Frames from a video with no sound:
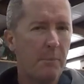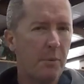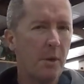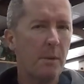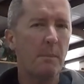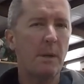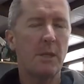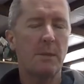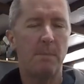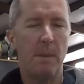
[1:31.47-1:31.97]
pretty
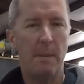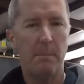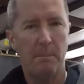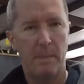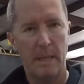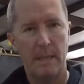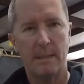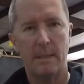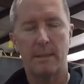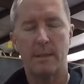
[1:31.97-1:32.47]
much been
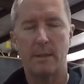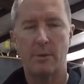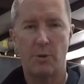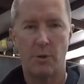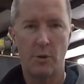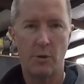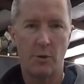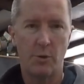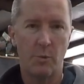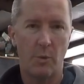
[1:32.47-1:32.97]
business as
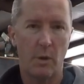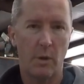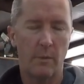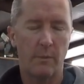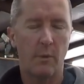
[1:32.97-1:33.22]
usual.